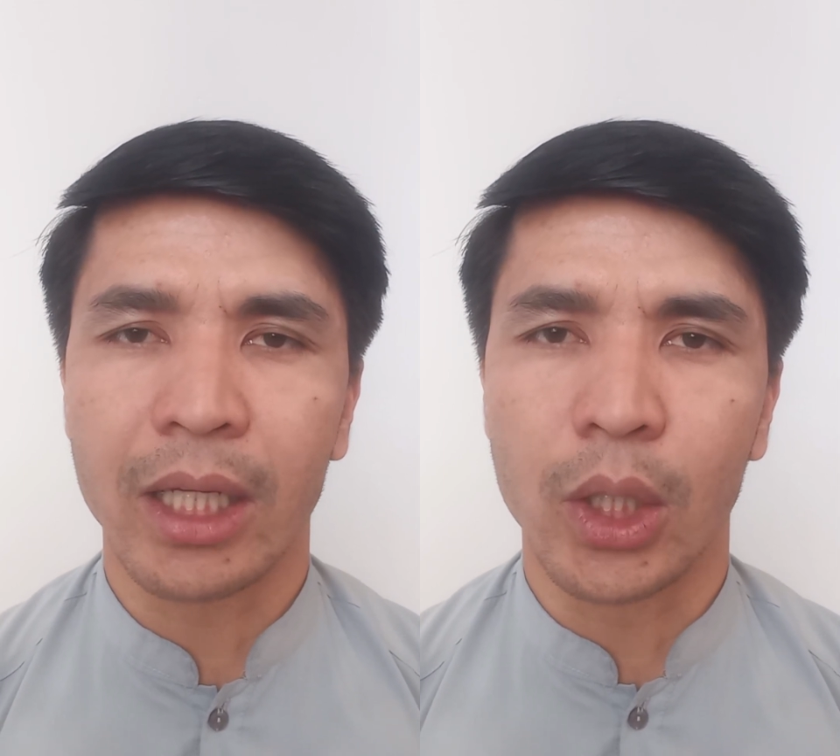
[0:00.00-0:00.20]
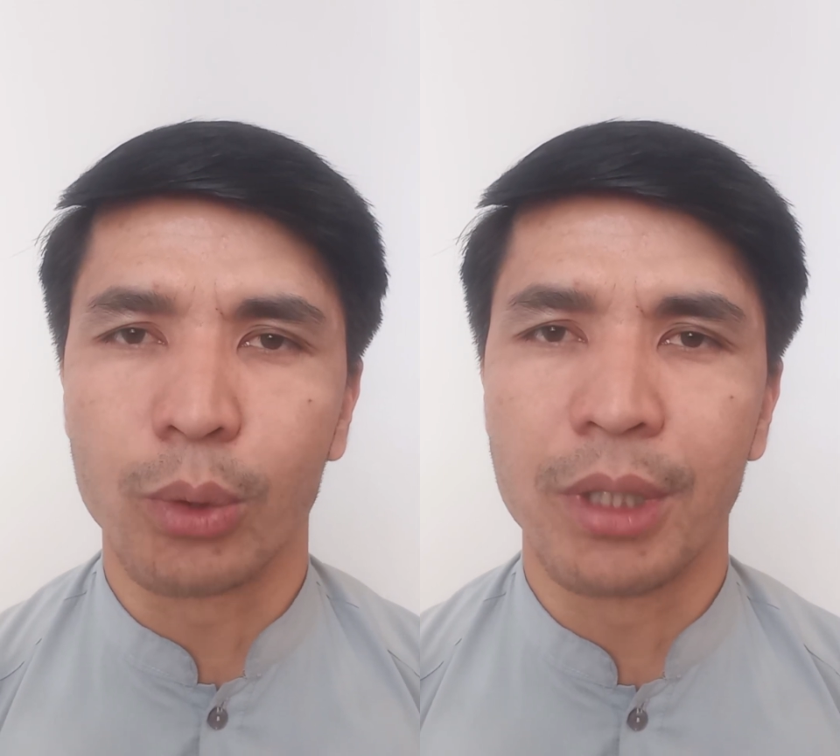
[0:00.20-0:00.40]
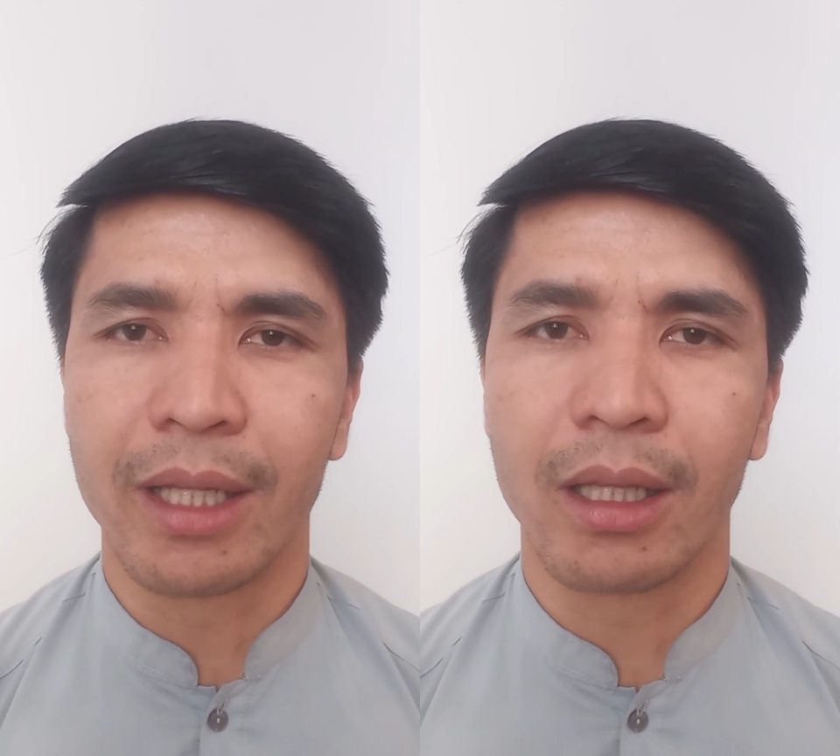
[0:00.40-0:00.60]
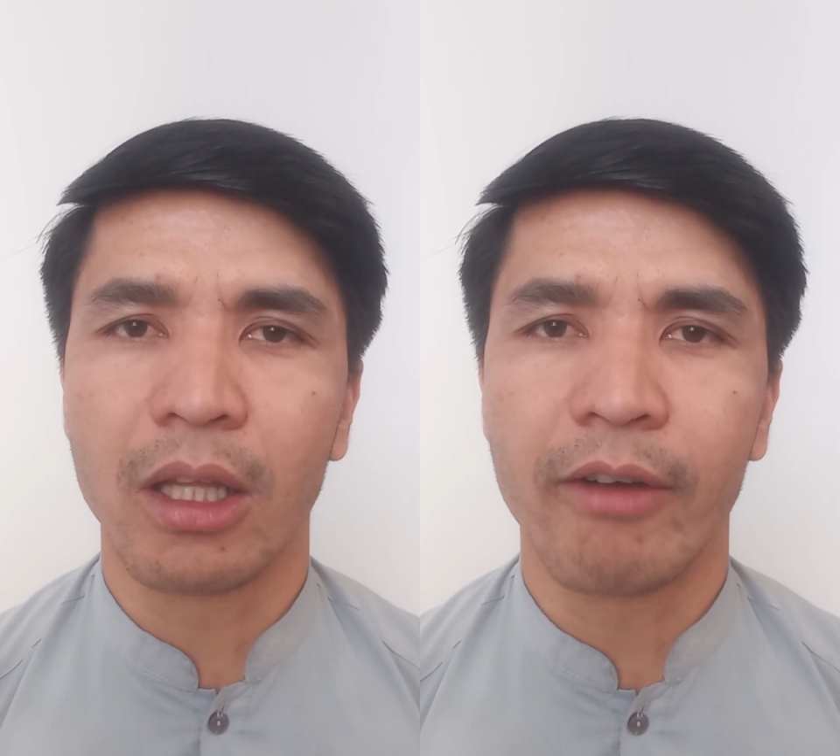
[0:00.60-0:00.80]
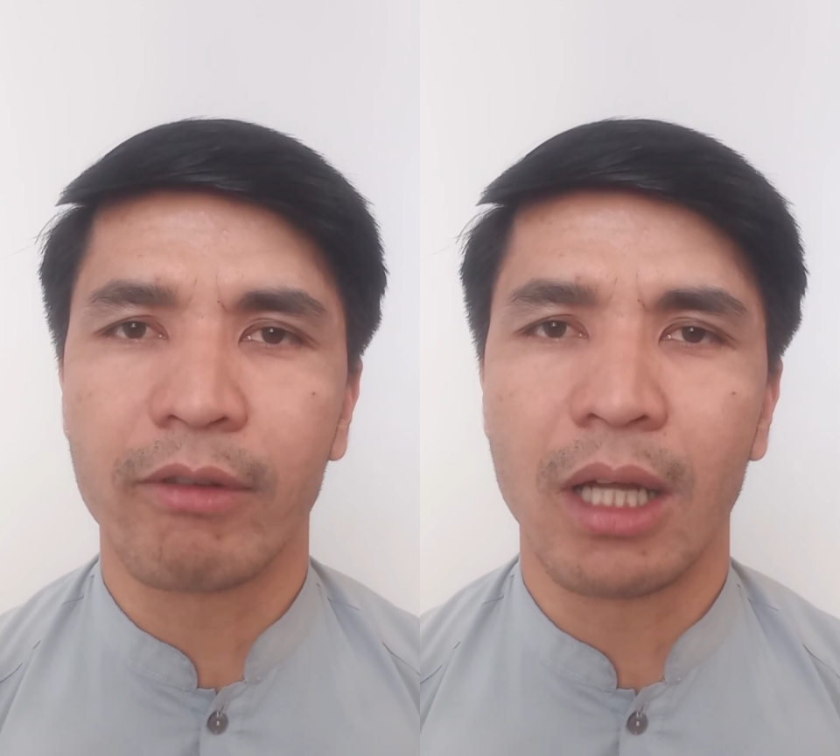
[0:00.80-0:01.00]
create a
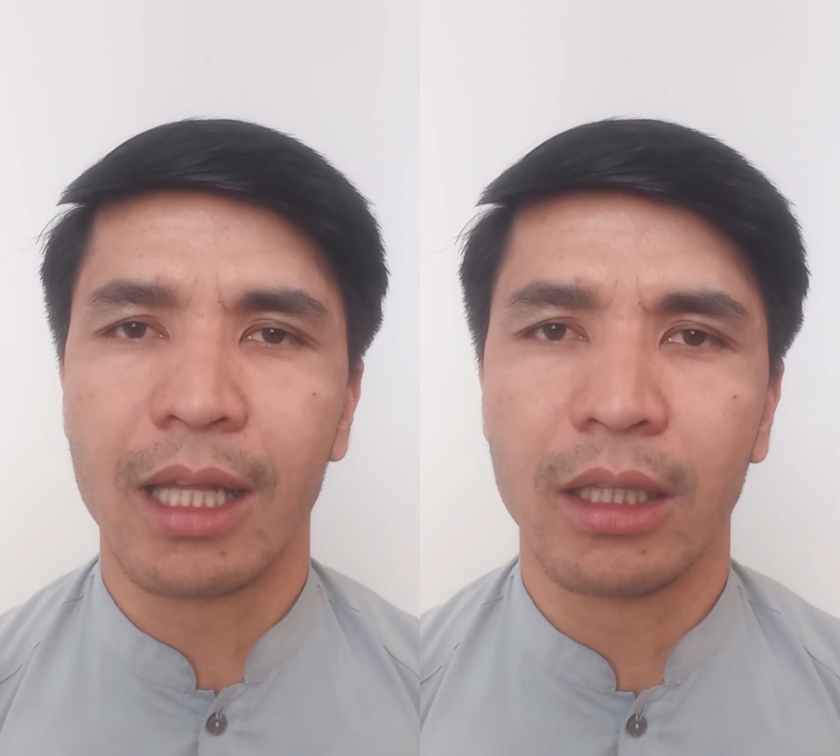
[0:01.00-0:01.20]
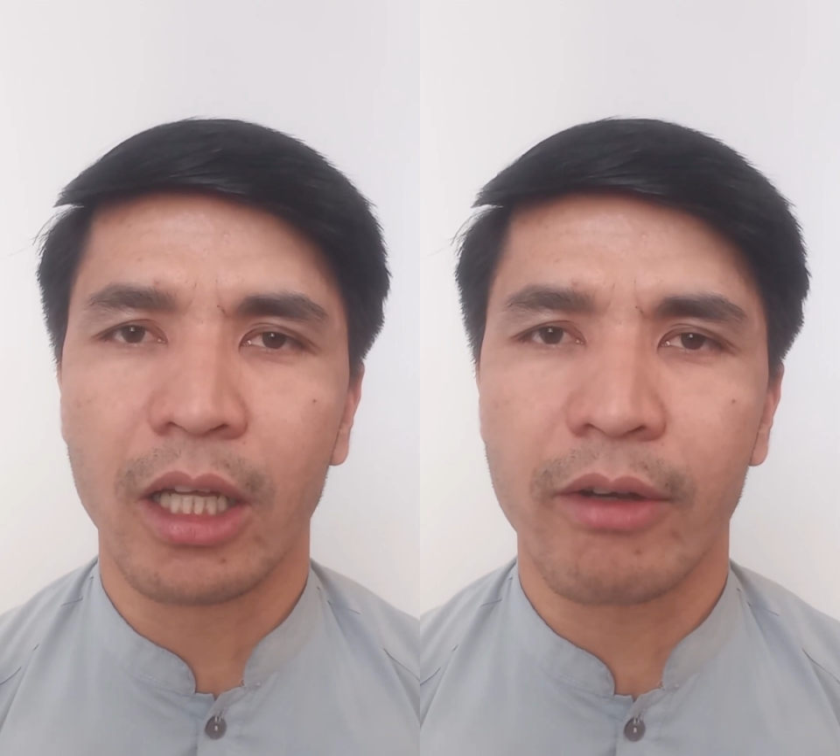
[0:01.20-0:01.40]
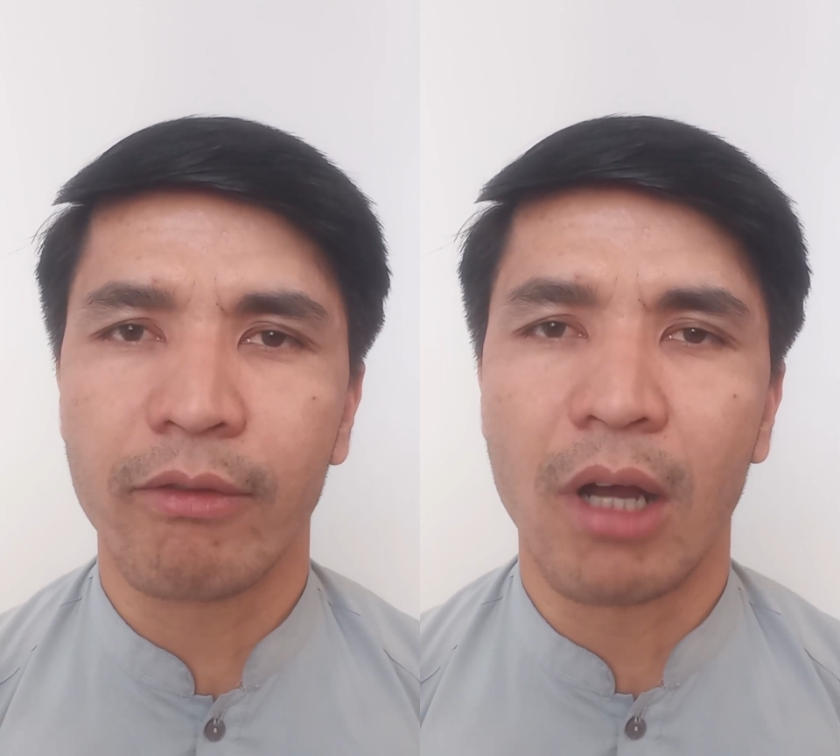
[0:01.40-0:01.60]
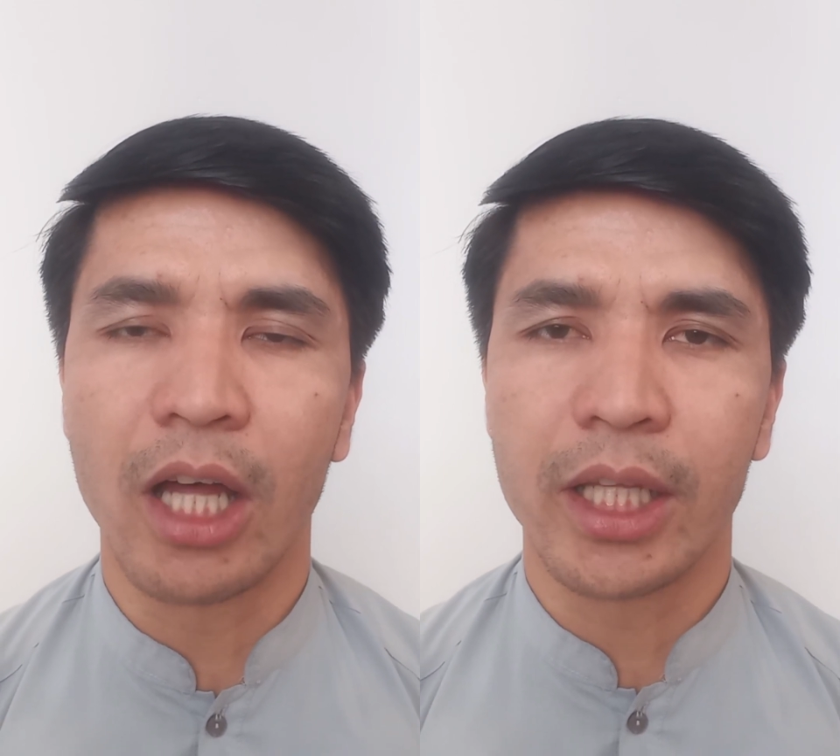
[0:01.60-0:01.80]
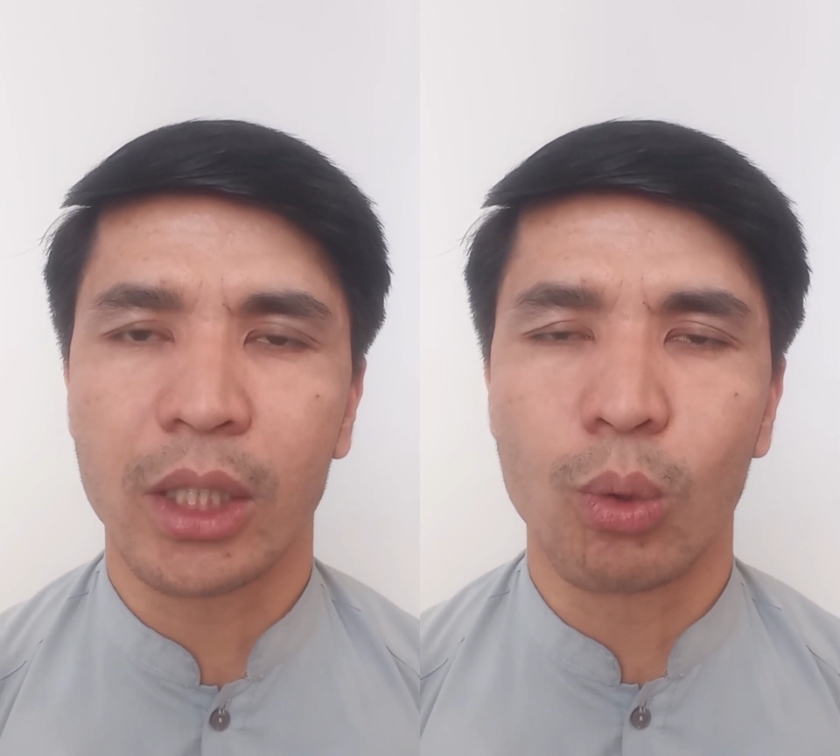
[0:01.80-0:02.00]
lot of
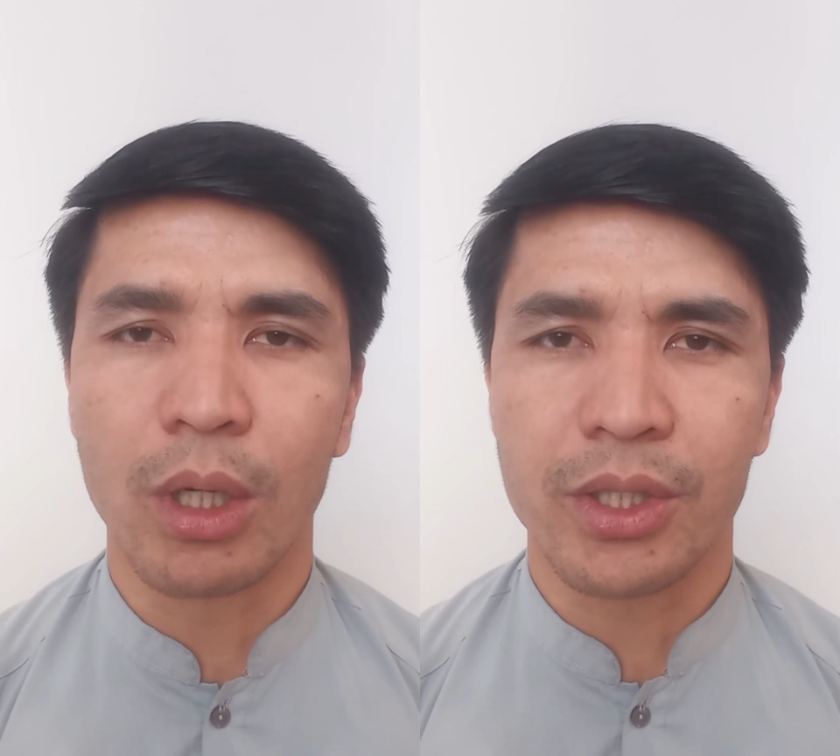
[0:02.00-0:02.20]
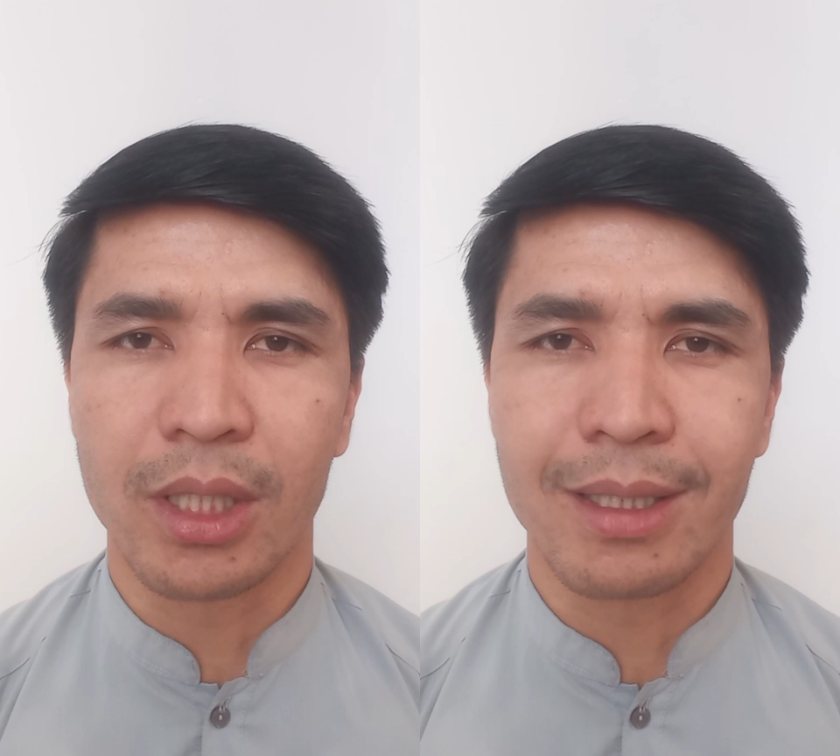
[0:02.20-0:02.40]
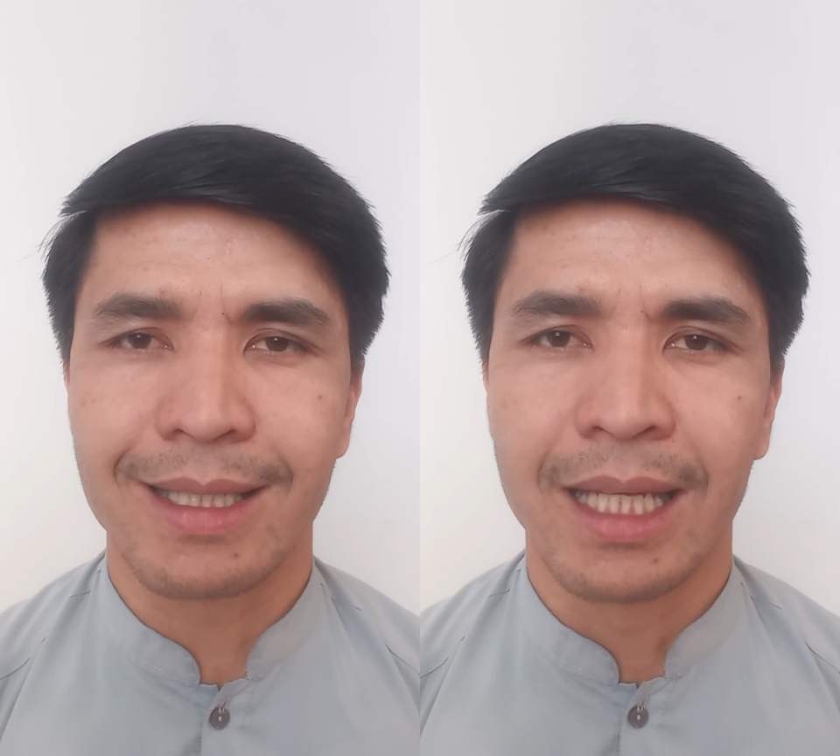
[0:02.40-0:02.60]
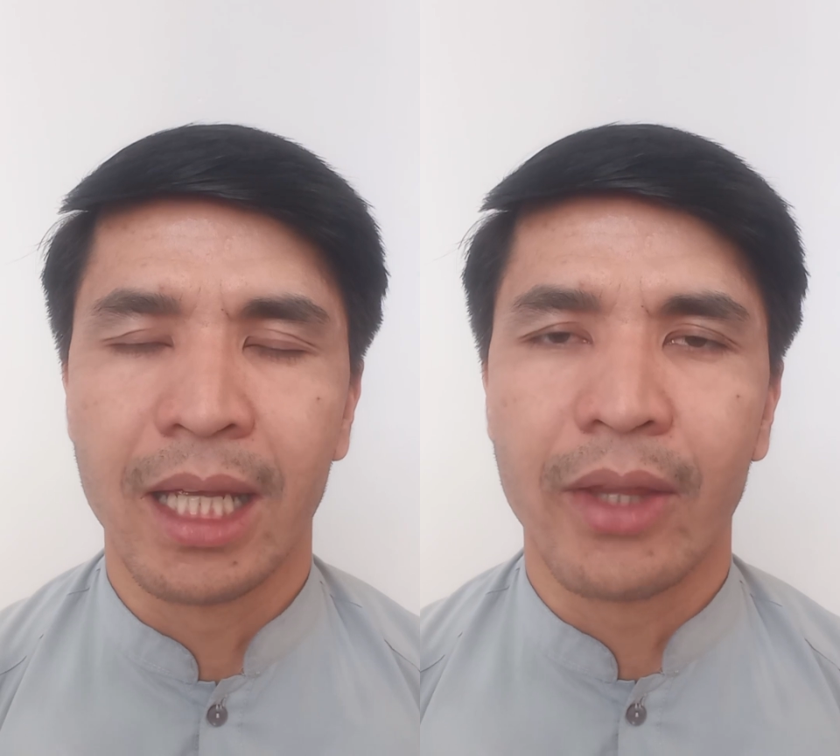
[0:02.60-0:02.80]
other questions